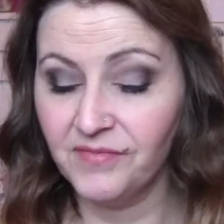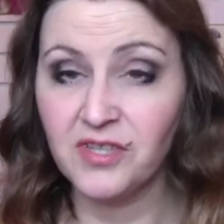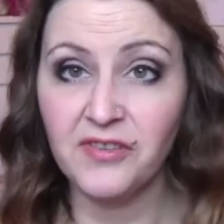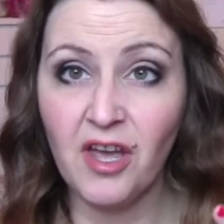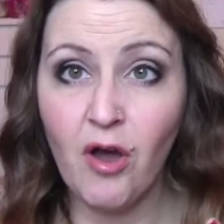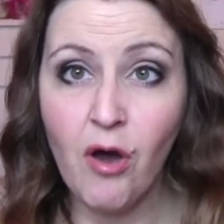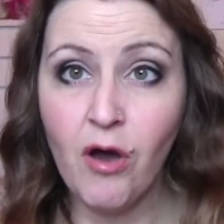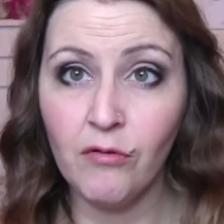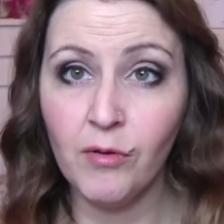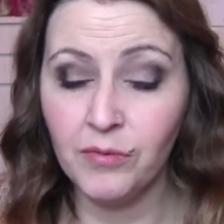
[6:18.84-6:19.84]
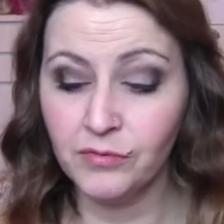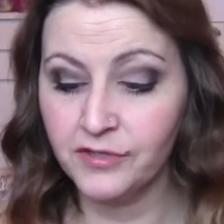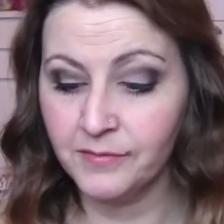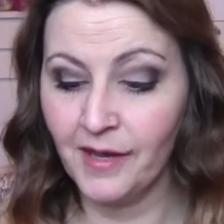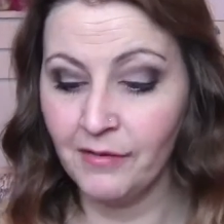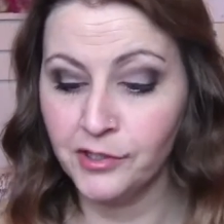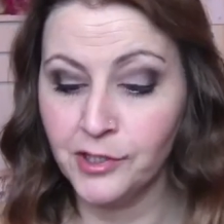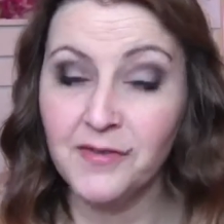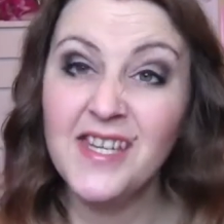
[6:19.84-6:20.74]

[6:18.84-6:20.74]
It's got that horrible smell too.